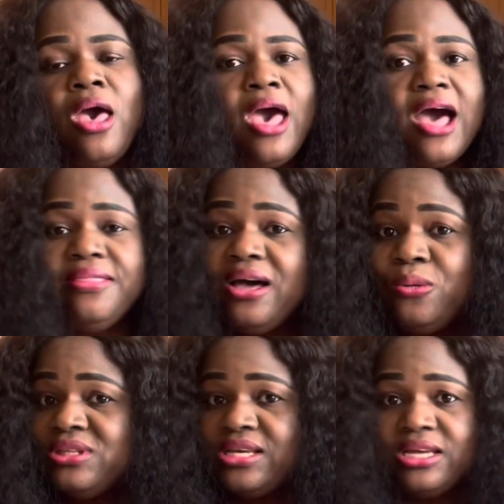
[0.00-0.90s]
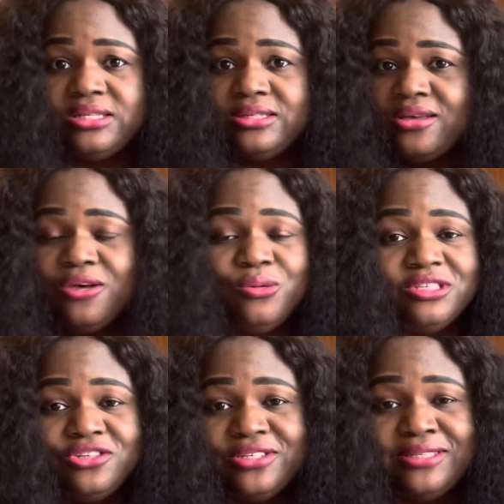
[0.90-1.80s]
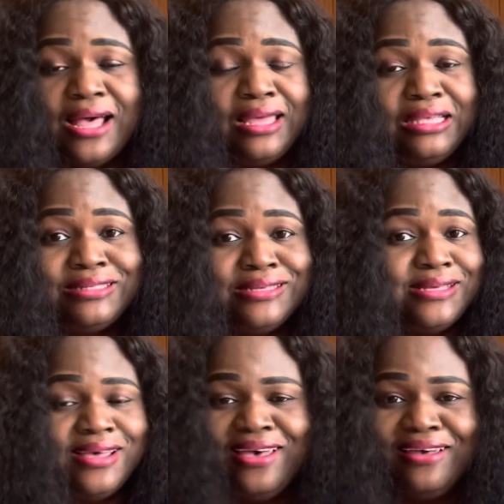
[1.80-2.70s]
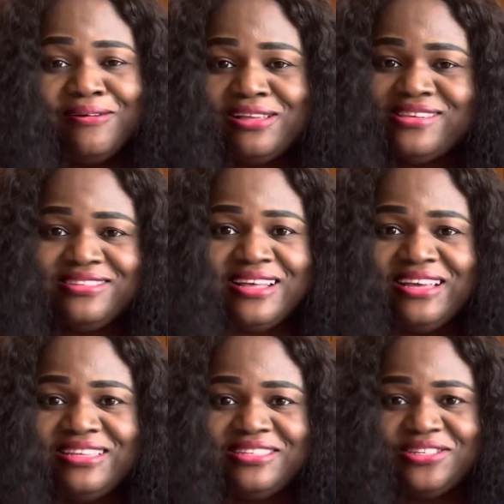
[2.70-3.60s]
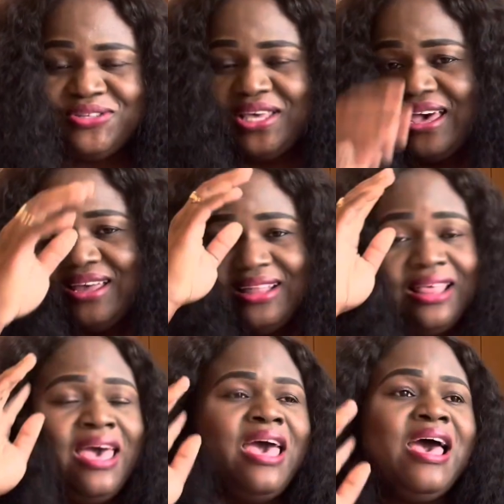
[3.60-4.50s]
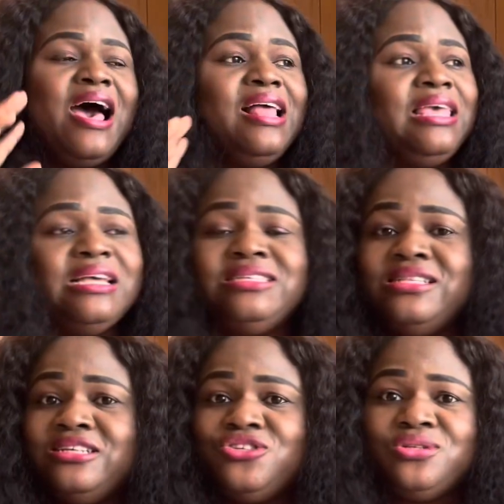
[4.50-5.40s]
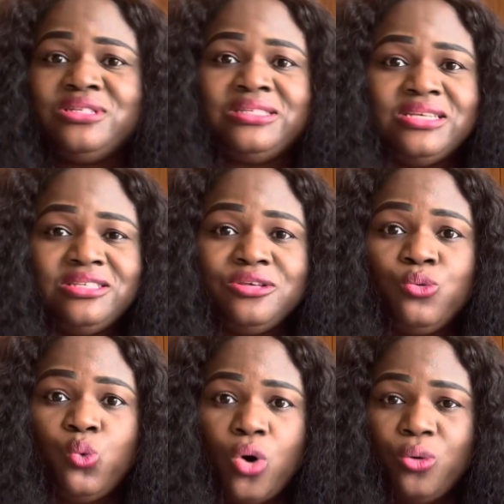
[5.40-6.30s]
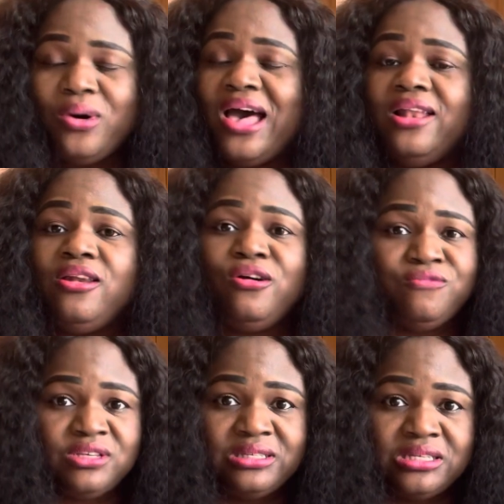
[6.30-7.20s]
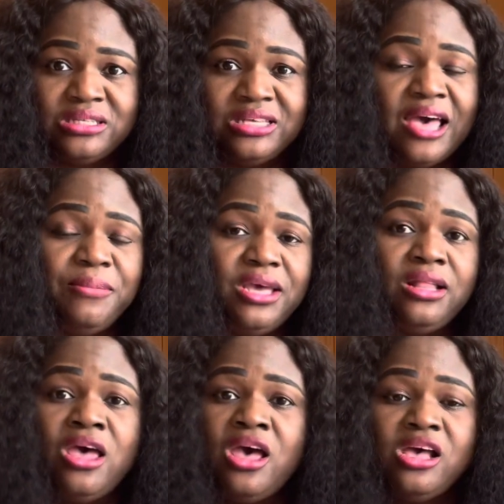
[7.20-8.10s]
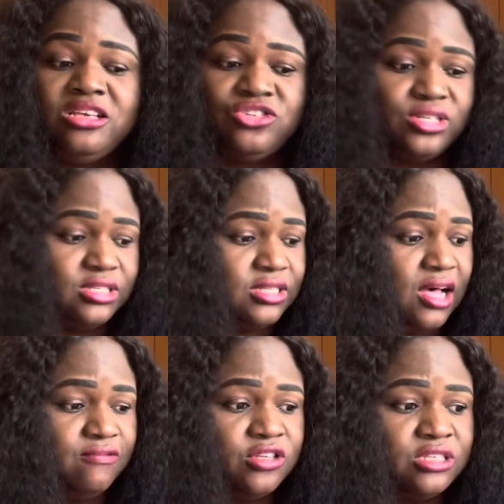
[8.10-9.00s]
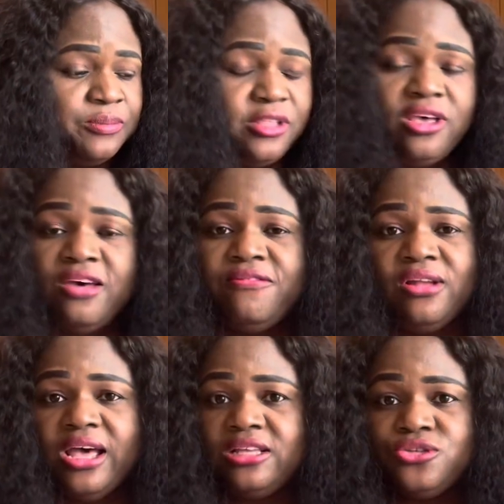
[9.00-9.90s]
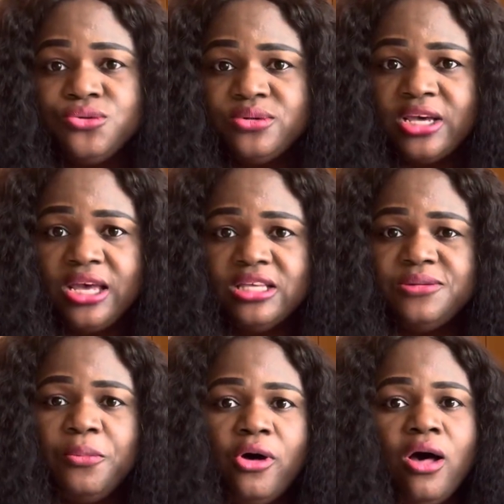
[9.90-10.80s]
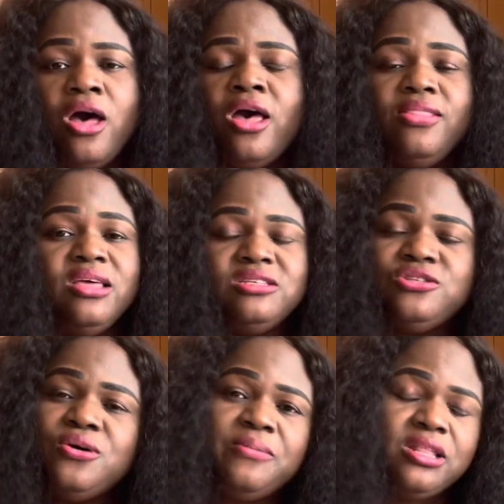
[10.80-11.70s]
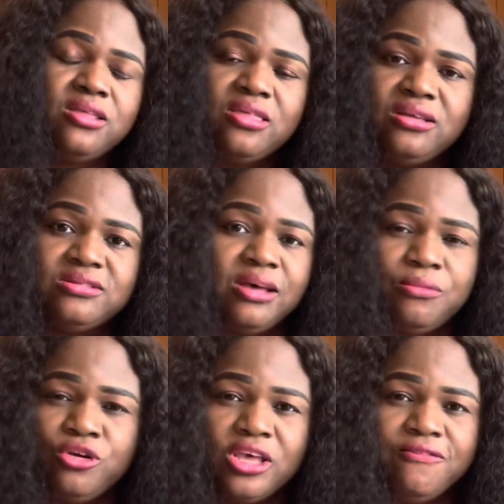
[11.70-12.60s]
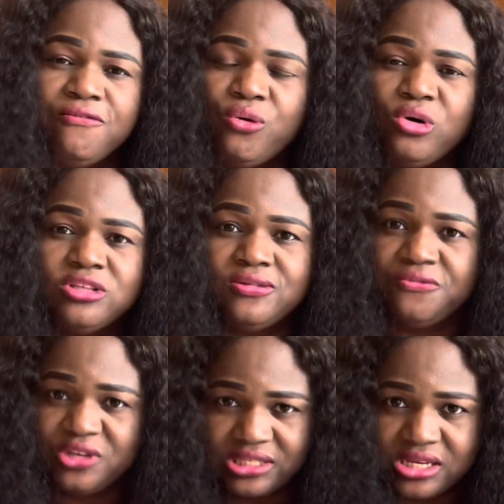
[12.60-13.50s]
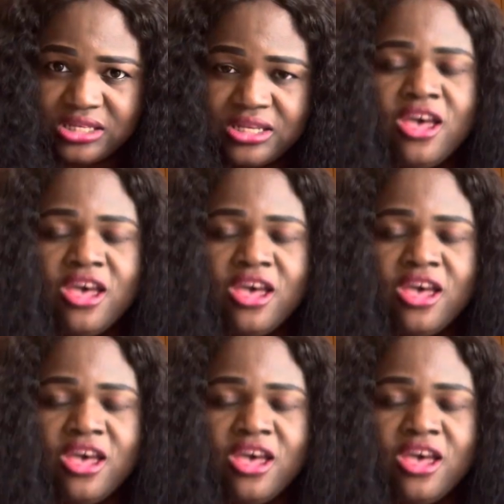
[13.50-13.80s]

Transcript: And that was it. It was just that easy. It was just that easy to get in. And getting into the city, whoa, I love the city. I mean, it's just, I've just been here for like 2 days, but there's so many things I'm looking forward to visit.